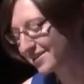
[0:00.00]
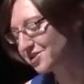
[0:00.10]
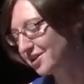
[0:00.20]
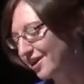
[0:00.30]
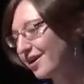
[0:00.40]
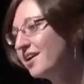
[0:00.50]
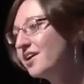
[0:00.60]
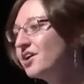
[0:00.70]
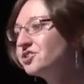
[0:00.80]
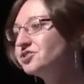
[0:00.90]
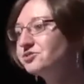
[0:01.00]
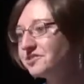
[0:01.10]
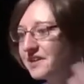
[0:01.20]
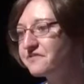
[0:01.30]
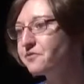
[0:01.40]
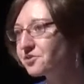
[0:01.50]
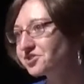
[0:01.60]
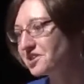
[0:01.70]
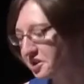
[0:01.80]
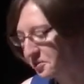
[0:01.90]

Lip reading: this year due to the unfortunate